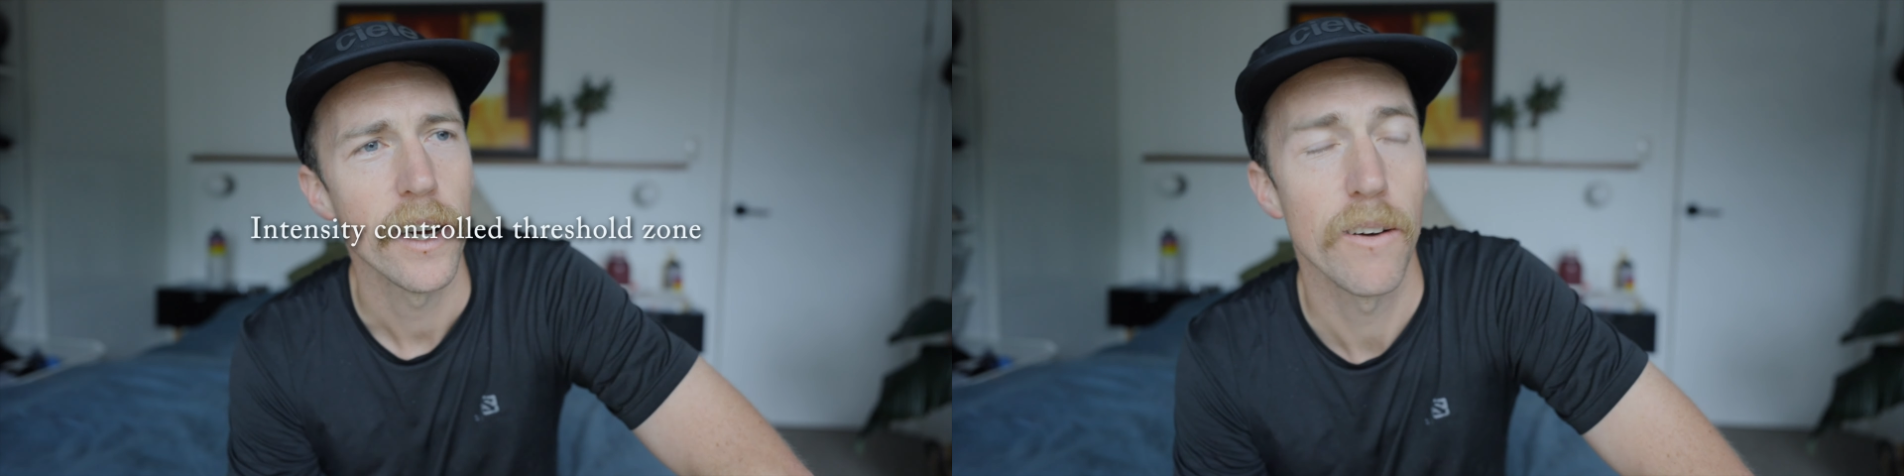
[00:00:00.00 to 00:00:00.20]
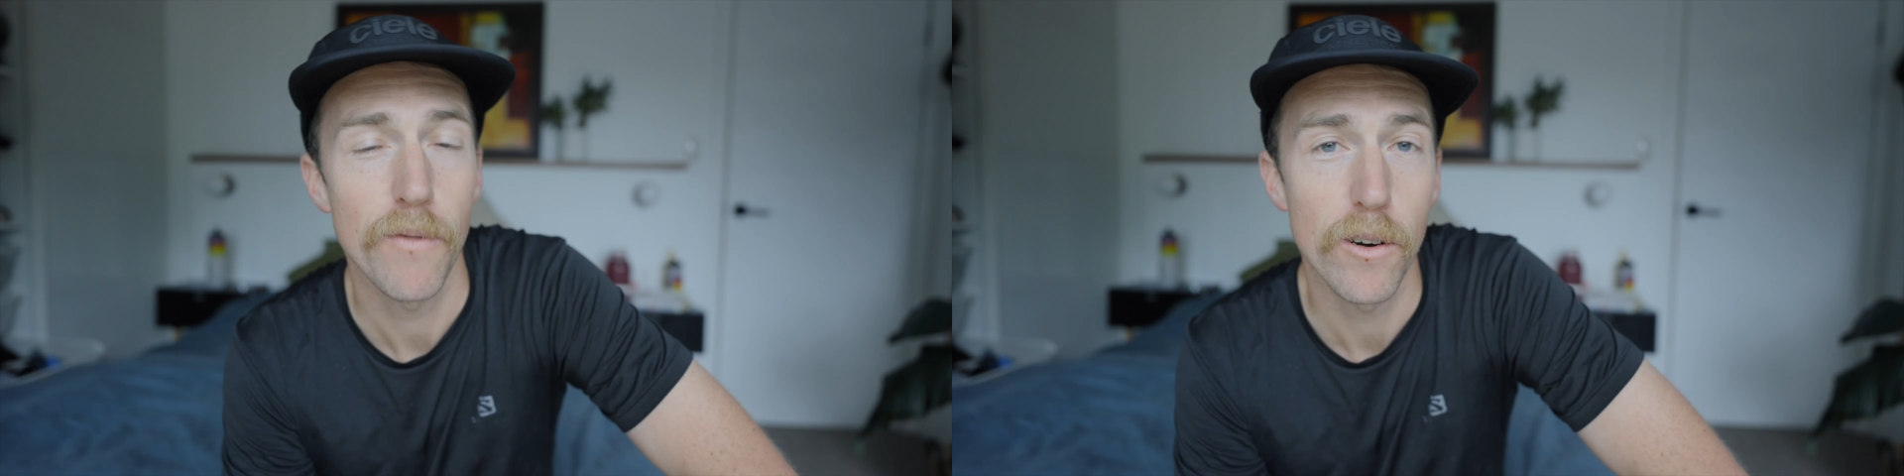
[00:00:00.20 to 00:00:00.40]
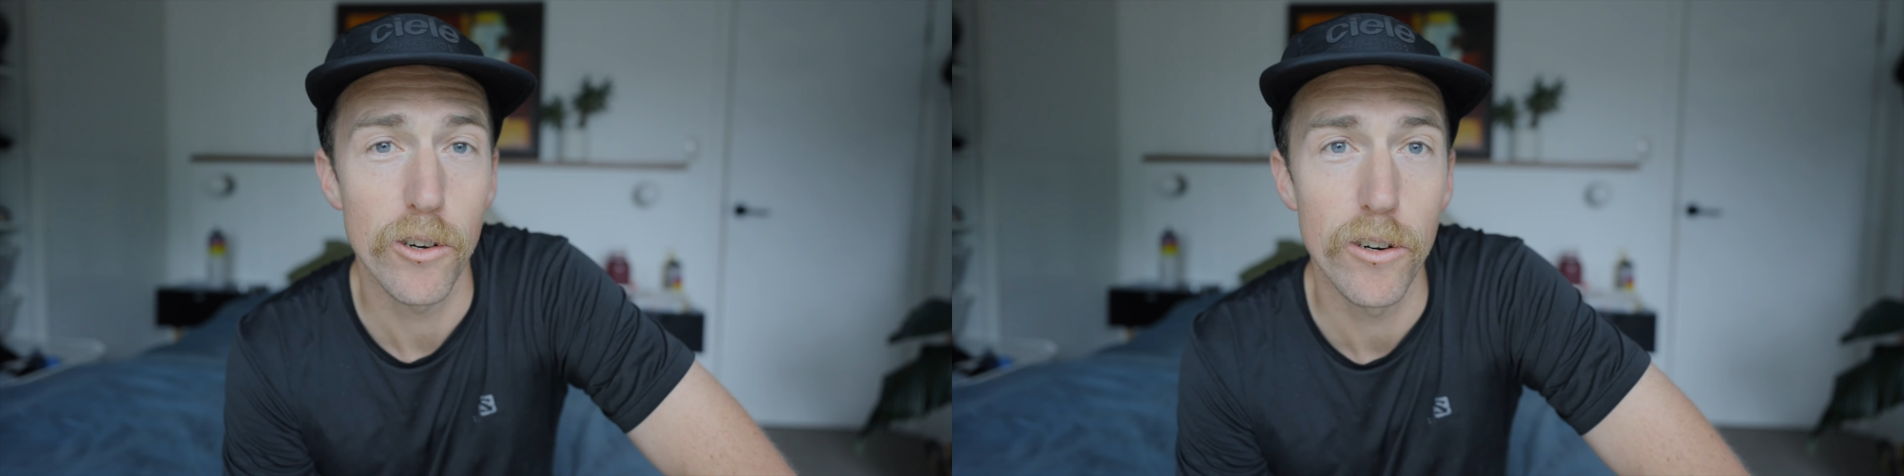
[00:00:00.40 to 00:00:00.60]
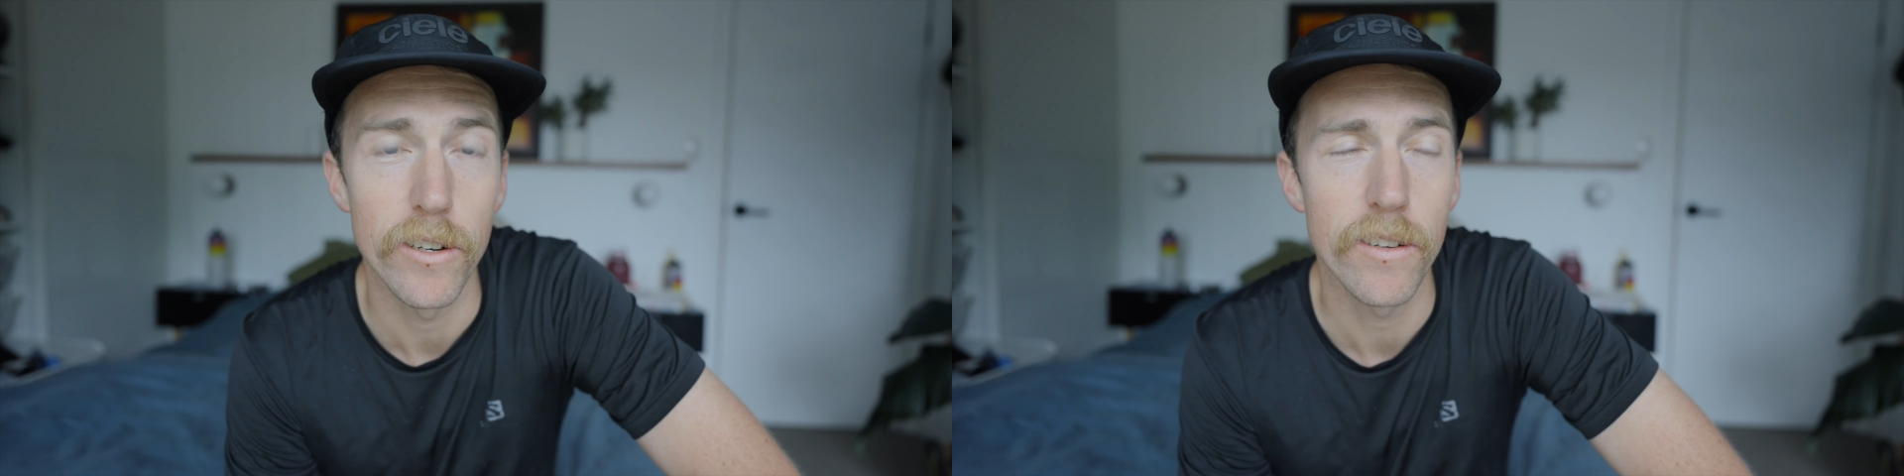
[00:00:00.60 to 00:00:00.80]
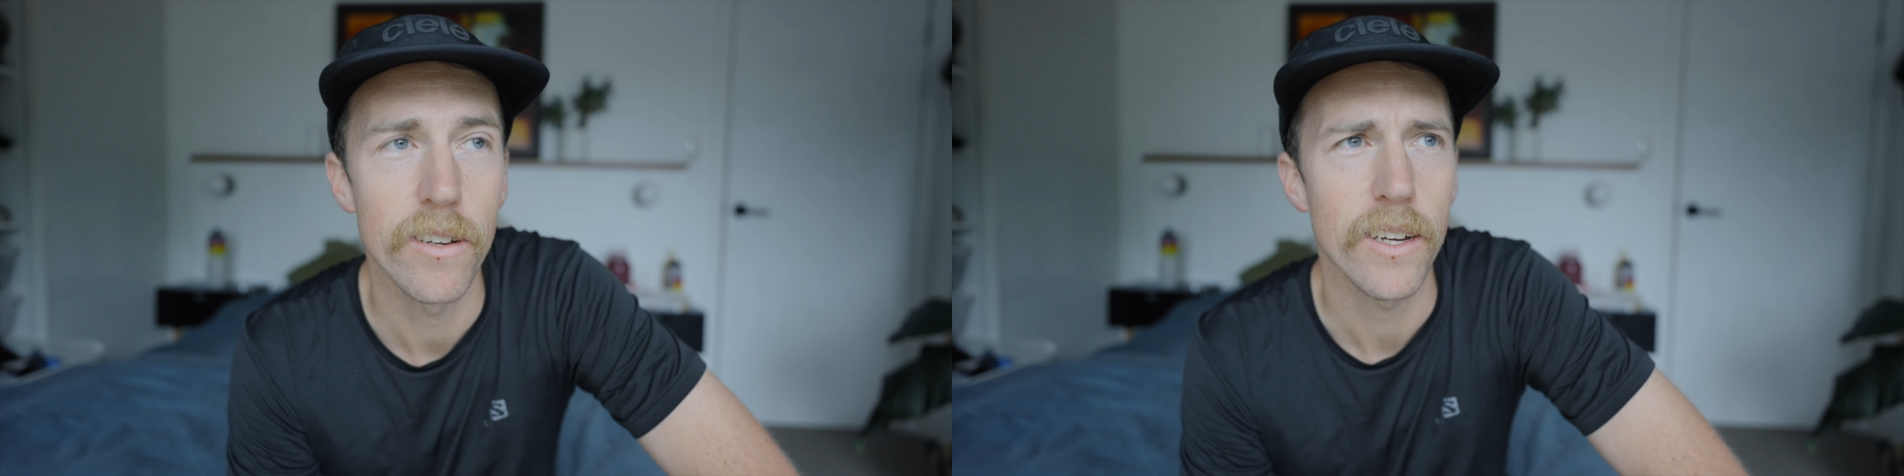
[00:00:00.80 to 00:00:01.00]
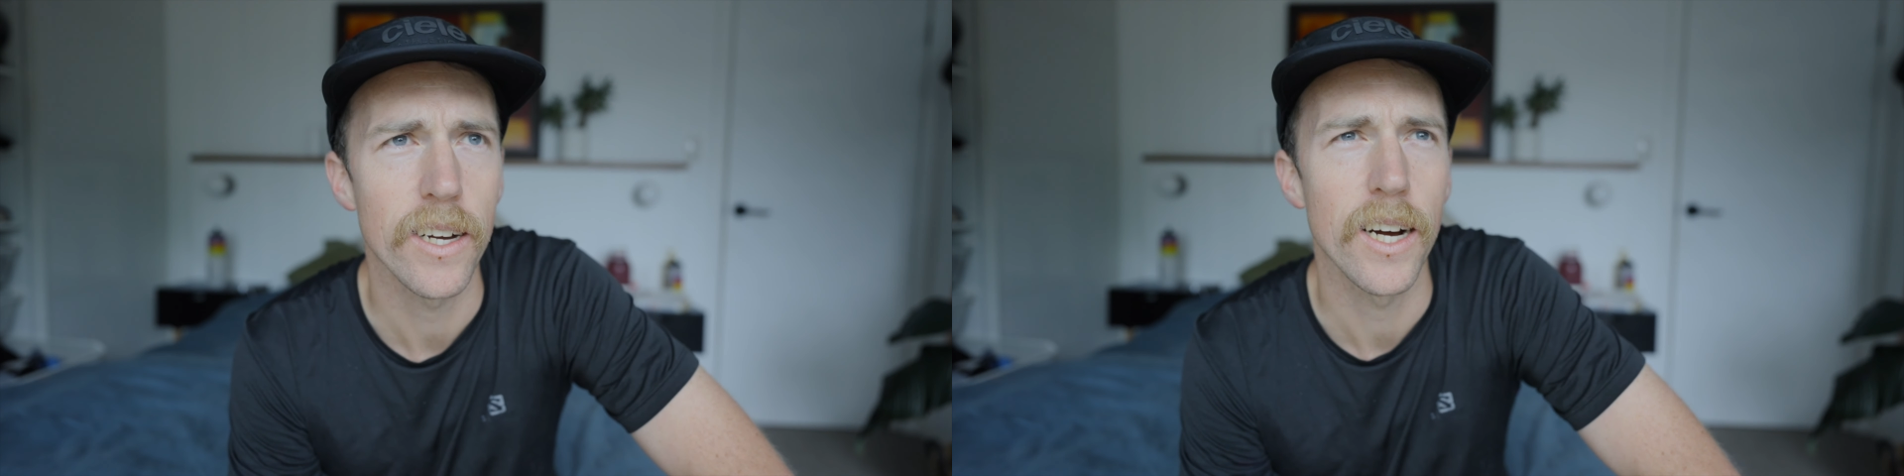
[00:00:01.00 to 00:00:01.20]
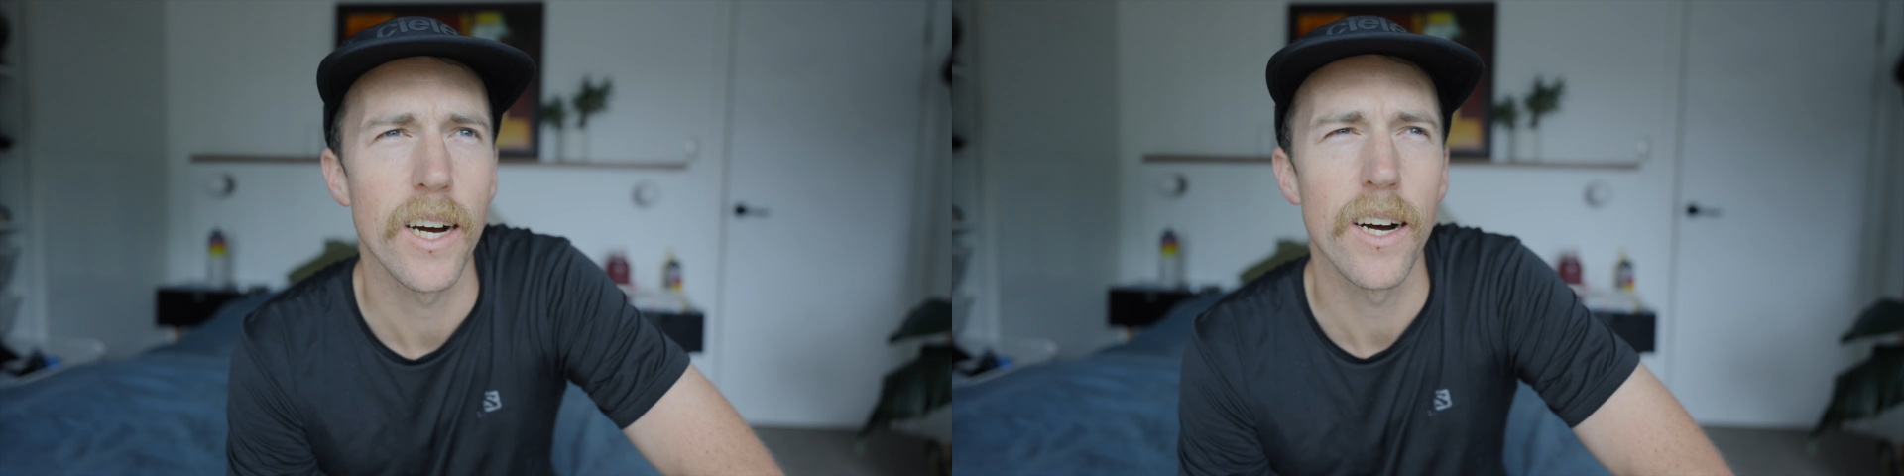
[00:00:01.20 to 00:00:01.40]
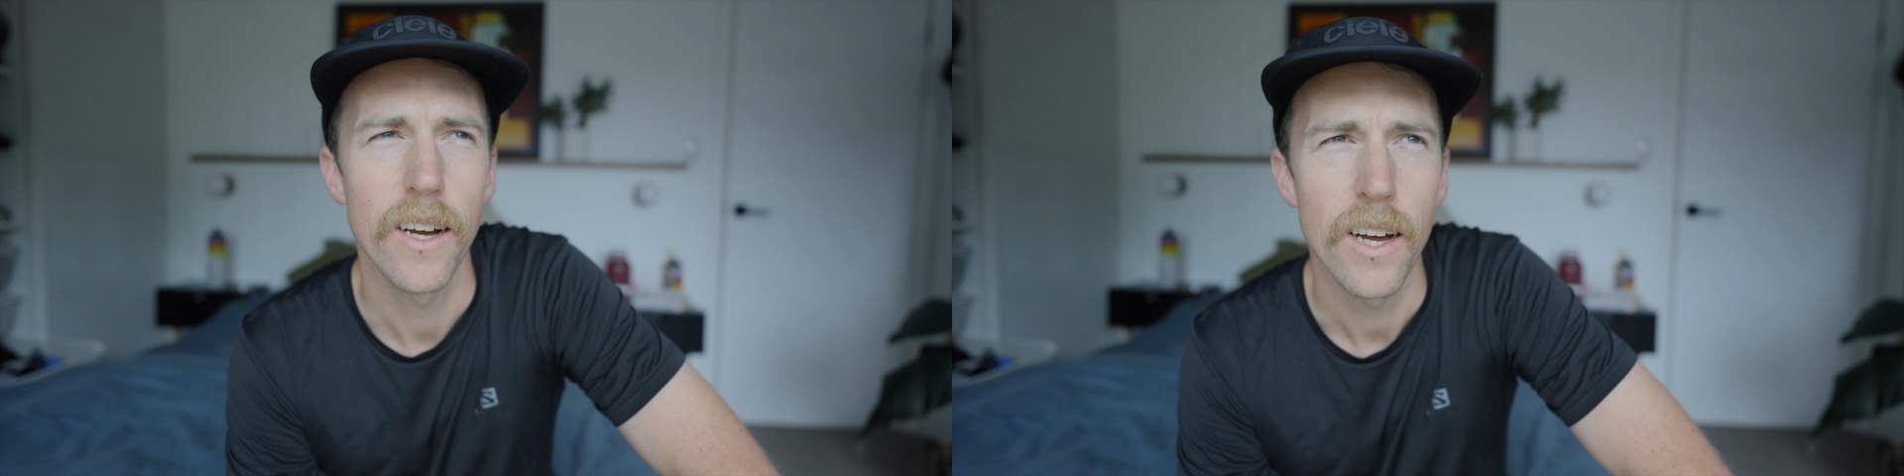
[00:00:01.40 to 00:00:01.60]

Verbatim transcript: It felt good. Uh,